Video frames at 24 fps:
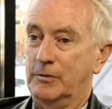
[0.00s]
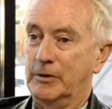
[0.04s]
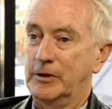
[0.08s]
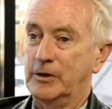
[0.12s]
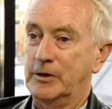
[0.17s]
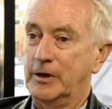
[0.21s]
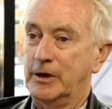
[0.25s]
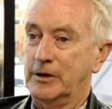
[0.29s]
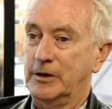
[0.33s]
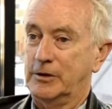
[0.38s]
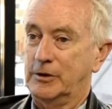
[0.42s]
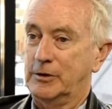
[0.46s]
you
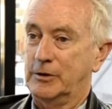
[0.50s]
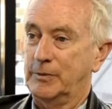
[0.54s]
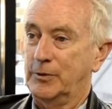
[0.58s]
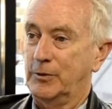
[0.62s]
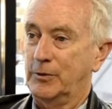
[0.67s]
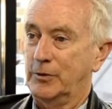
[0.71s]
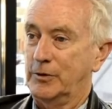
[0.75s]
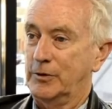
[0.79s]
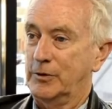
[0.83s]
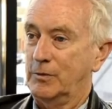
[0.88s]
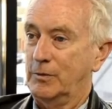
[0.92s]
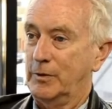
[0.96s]
get to the
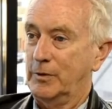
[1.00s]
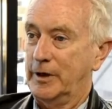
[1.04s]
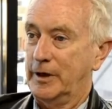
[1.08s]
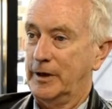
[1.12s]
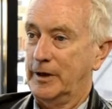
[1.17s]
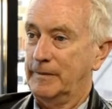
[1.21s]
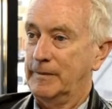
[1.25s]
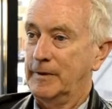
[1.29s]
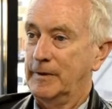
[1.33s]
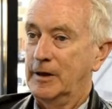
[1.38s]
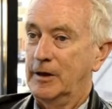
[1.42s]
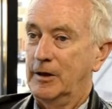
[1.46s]
point
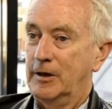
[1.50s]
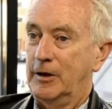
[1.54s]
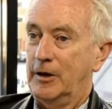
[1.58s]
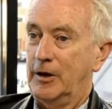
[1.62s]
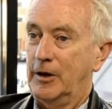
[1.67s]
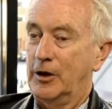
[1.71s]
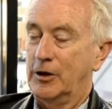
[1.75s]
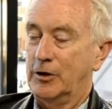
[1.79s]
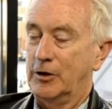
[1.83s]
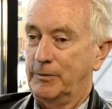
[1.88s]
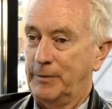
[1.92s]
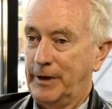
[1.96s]
where
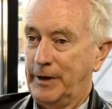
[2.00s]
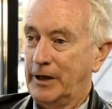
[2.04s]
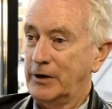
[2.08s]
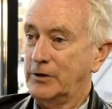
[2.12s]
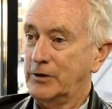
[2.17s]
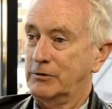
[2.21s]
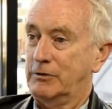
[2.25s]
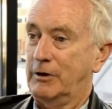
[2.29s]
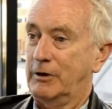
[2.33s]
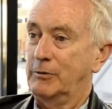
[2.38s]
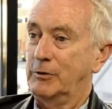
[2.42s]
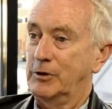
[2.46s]
either banks
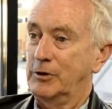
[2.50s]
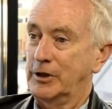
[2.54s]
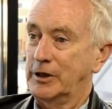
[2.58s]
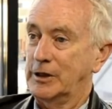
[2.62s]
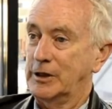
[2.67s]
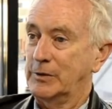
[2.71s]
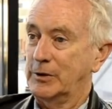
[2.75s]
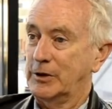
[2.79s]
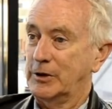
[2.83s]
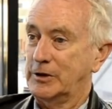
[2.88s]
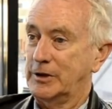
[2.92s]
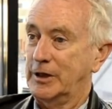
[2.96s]
are unwilling to
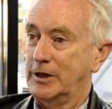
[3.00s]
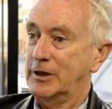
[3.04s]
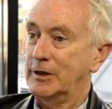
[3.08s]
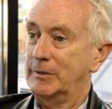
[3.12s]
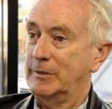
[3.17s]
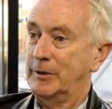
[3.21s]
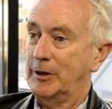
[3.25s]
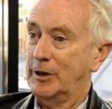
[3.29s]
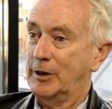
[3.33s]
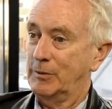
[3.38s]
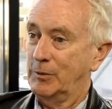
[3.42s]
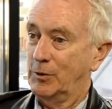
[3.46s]
extend them
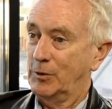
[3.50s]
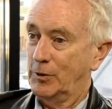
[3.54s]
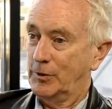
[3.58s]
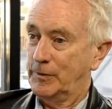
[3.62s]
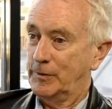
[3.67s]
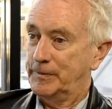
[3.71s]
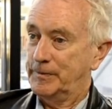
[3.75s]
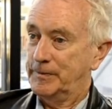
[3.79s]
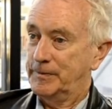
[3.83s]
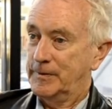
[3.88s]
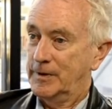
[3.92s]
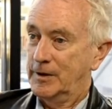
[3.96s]
anymore,
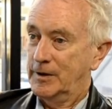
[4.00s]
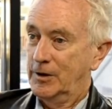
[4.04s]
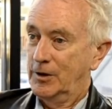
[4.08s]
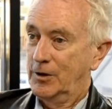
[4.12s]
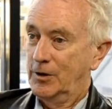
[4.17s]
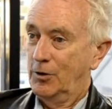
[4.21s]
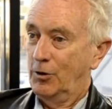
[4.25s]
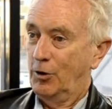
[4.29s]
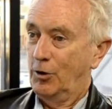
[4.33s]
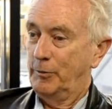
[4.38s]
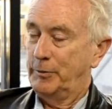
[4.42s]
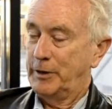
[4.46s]

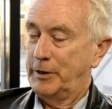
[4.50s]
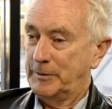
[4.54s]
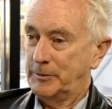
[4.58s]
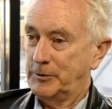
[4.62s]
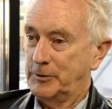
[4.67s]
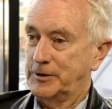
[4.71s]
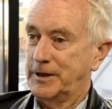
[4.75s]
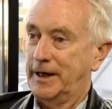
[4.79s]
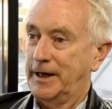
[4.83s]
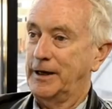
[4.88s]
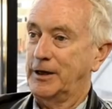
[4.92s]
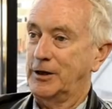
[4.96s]
or people
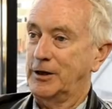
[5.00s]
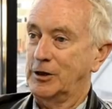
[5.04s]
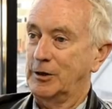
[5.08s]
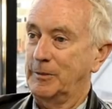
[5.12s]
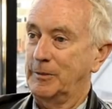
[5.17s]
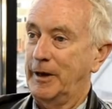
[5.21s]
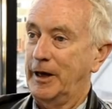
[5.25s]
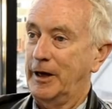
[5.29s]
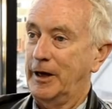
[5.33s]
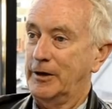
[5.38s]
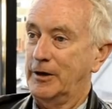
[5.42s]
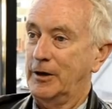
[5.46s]
taking them
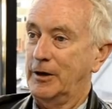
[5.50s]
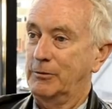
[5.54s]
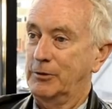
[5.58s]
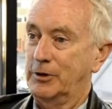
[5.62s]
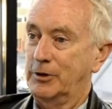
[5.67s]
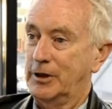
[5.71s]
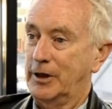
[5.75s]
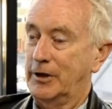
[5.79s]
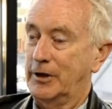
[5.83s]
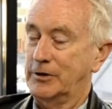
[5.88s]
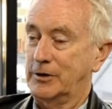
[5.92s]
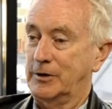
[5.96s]
out are
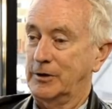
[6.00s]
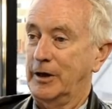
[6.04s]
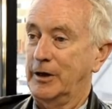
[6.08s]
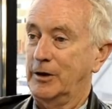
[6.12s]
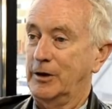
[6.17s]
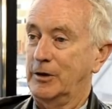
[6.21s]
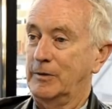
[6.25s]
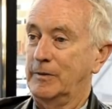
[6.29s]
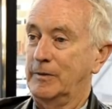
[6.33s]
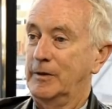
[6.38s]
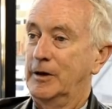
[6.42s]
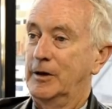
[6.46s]
realising,
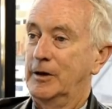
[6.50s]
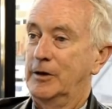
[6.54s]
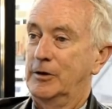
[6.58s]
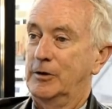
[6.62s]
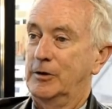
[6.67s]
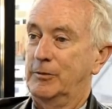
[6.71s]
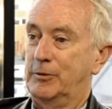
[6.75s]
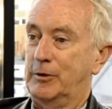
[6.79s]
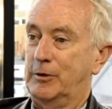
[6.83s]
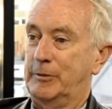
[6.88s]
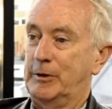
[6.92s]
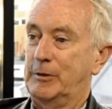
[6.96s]
hell,
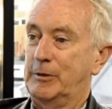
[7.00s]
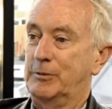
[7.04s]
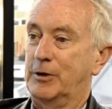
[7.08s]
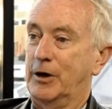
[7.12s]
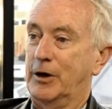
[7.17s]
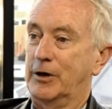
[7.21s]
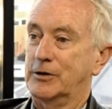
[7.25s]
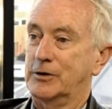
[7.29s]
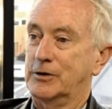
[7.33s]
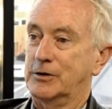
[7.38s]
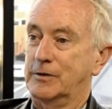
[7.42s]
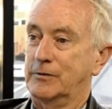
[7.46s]
property
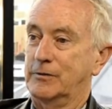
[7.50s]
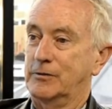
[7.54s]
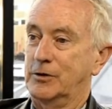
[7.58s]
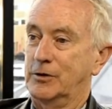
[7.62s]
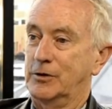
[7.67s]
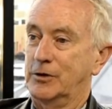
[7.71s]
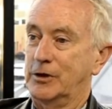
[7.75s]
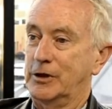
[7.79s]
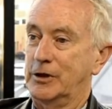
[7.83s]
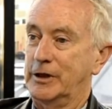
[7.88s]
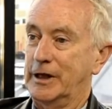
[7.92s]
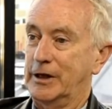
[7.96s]
prices have turned
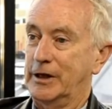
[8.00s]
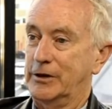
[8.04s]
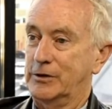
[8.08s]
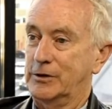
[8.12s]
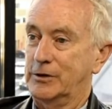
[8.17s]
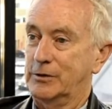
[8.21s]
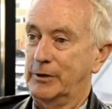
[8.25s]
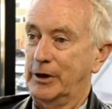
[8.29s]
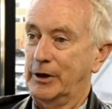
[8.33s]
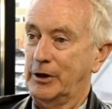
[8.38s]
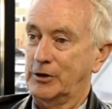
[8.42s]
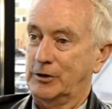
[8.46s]
in the other
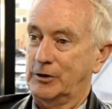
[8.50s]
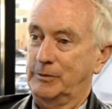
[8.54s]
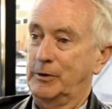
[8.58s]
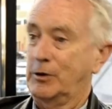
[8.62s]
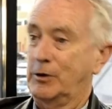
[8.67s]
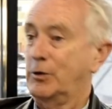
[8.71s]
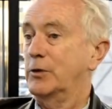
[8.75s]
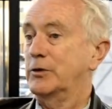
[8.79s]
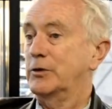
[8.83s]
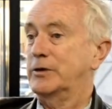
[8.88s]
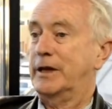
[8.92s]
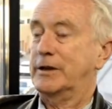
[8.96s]
direction
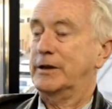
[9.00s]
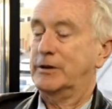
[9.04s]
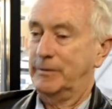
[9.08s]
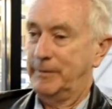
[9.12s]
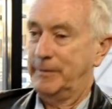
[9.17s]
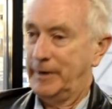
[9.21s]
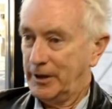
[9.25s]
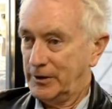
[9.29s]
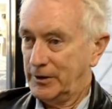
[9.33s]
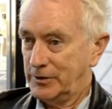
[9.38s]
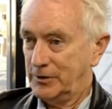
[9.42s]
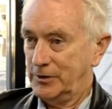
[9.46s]
because that
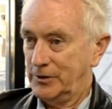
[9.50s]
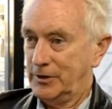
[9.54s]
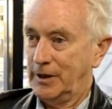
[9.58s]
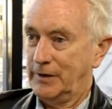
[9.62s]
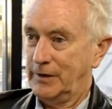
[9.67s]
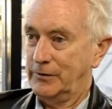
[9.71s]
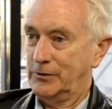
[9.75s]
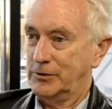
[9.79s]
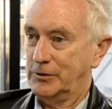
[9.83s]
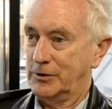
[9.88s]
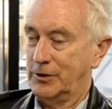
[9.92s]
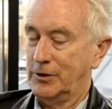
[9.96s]
demand
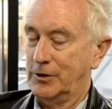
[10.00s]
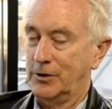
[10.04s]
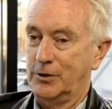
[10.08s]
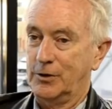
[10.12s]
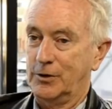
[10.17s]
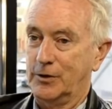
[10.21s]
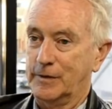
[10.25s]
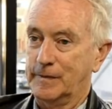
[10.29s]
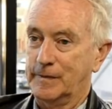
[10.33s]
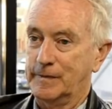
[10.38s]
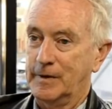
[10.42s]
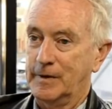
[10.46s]
turnover has
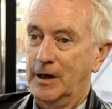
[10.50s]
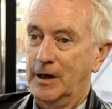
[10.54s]
occurred.